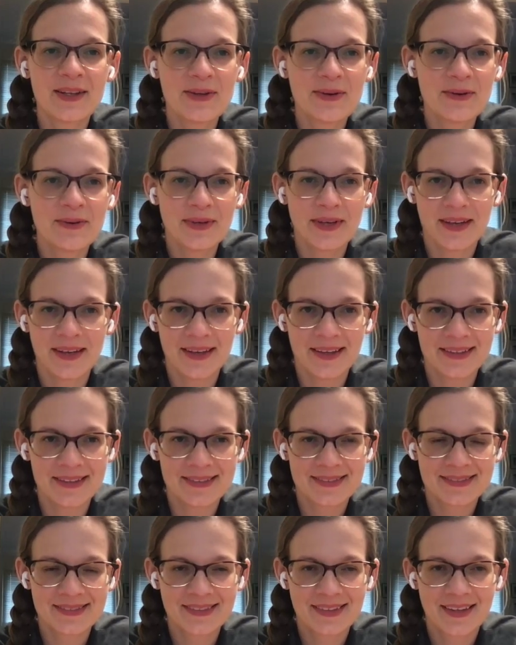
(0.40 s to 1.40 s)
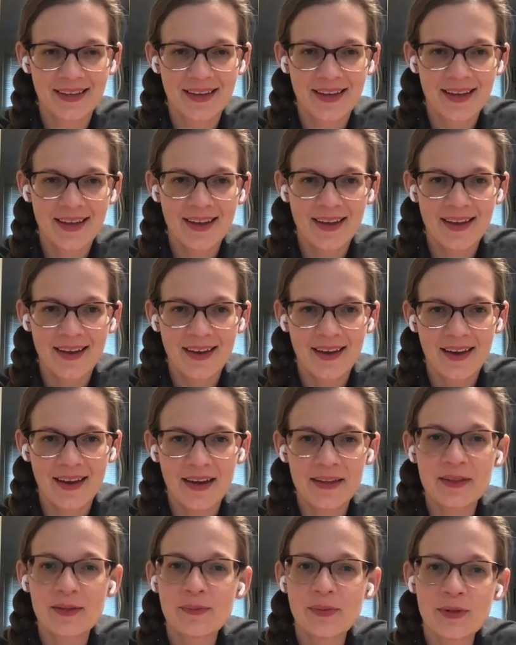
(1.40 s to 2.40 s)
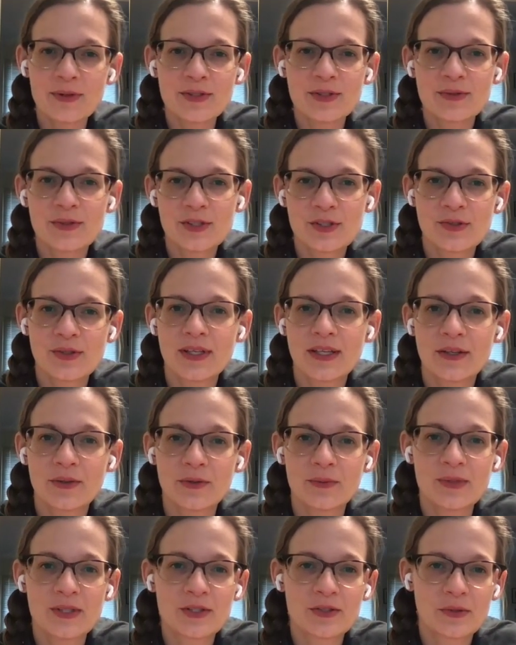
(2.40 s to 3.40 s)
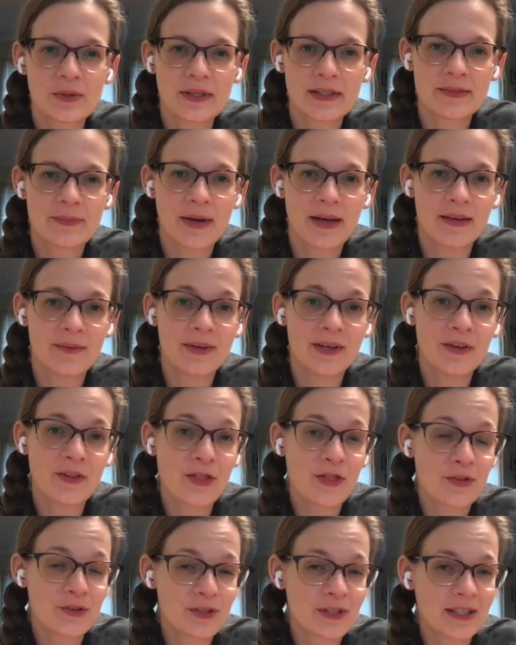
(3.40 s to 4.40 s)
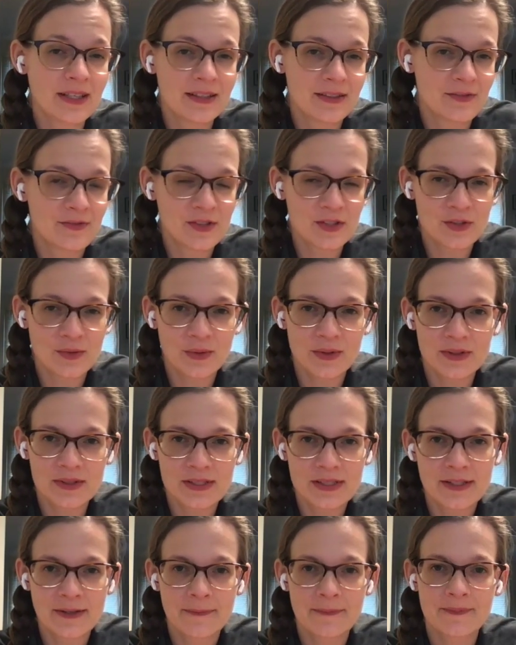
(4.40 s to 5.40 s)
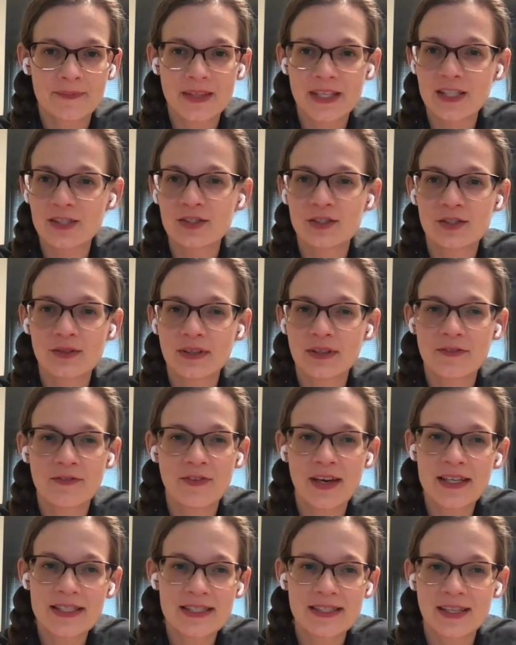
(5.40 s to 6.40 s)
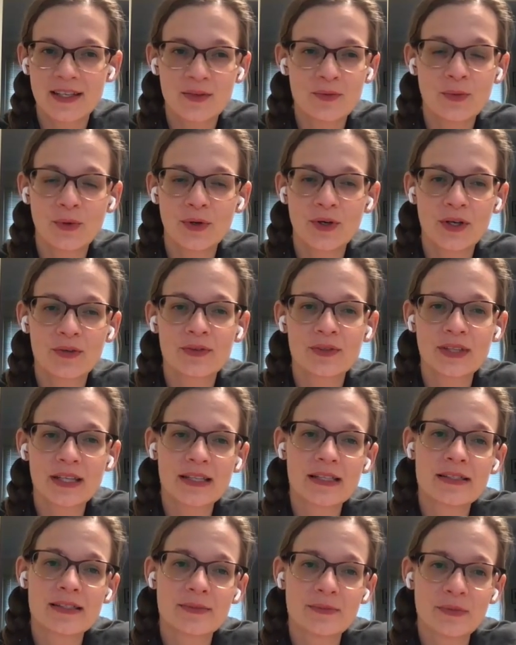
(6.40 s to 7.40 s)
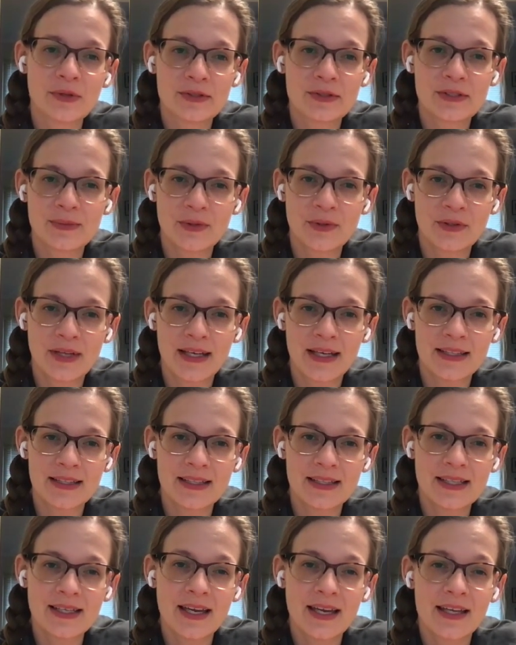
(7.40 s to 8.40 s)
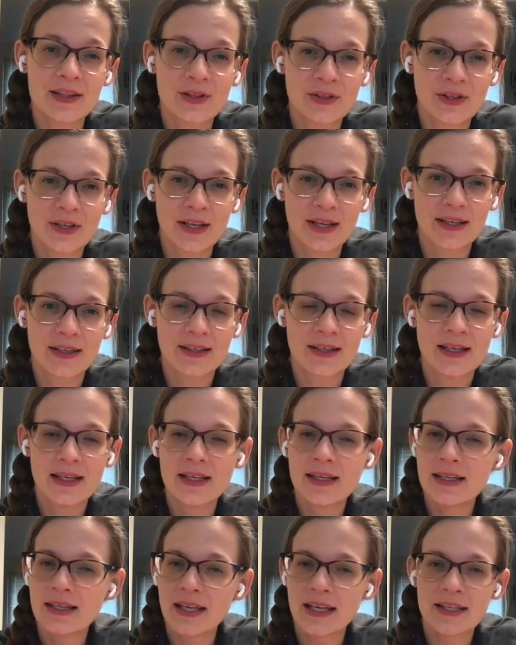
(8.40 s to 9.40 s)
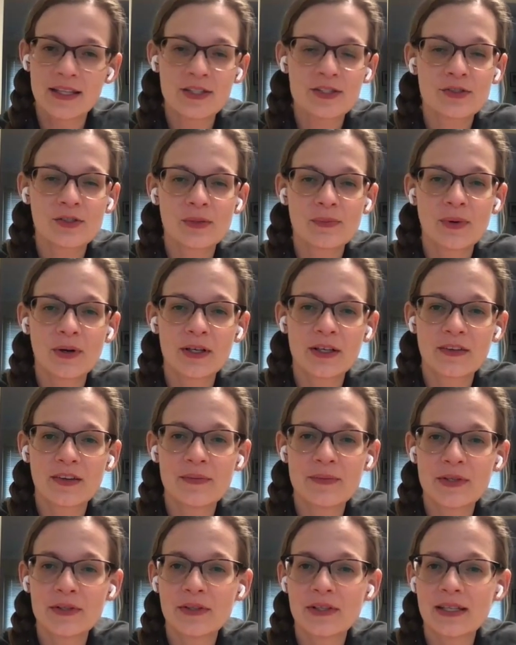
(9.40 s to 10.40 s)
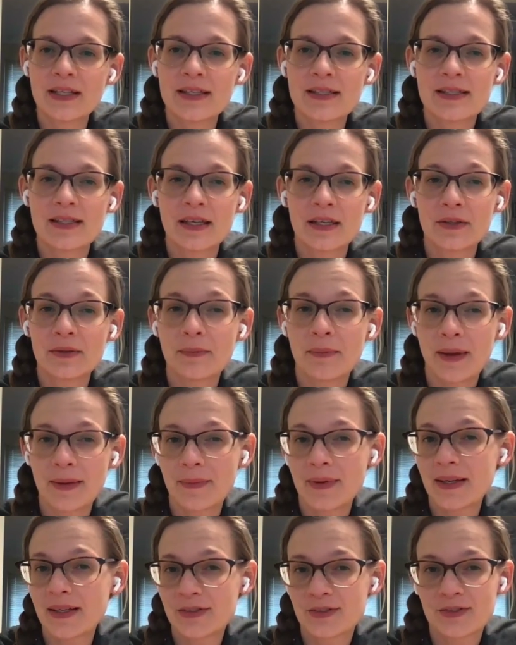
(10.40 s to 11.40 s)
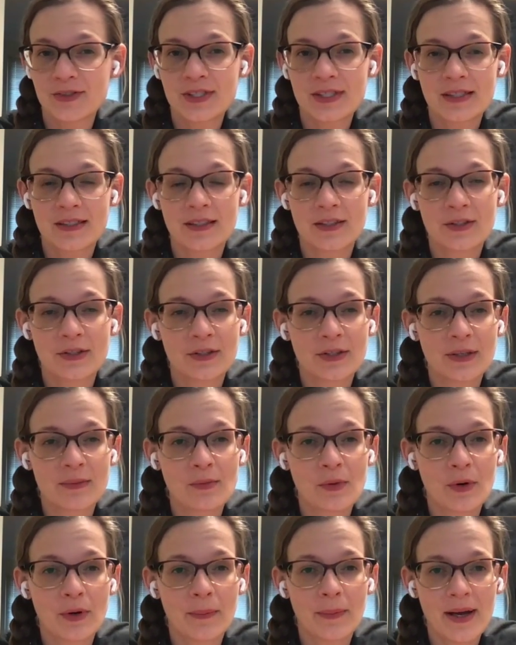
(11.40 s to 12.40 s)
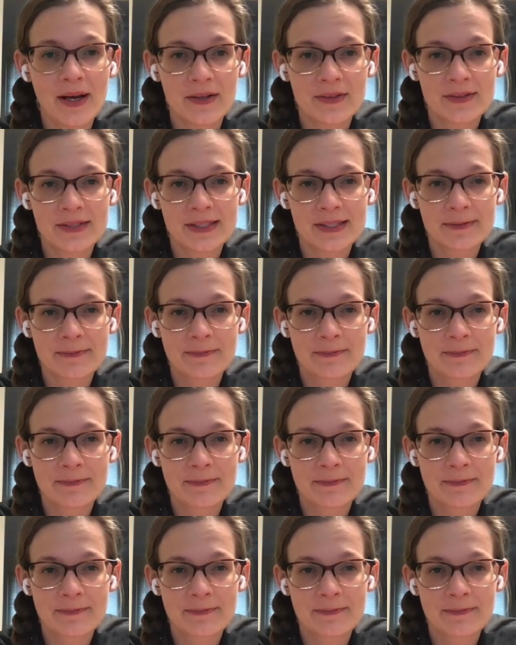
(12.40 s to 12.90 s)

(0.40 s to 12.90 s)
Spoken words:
Hello again. At the Boulder Retreat, you'll be joined by about 30 individuals, each doing fascinating work related to multimodality and learning, and each are a part of communities that you may be interested in learning more about.